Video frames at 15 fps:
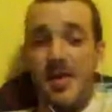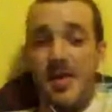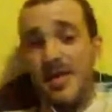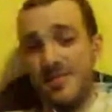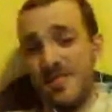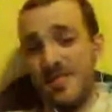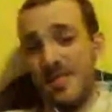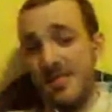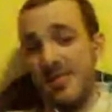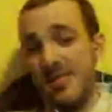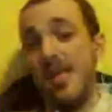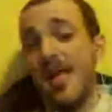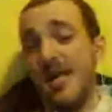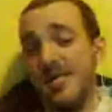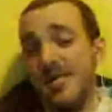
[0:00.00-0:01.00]
I
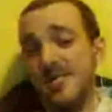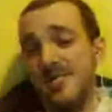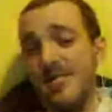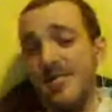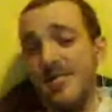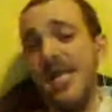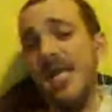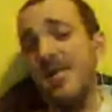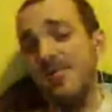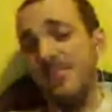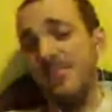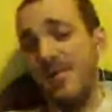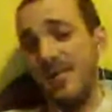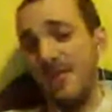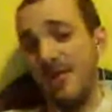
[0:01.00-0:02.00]
said the last name
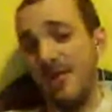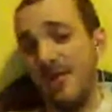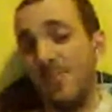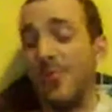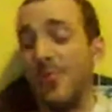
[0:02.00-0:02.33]
of the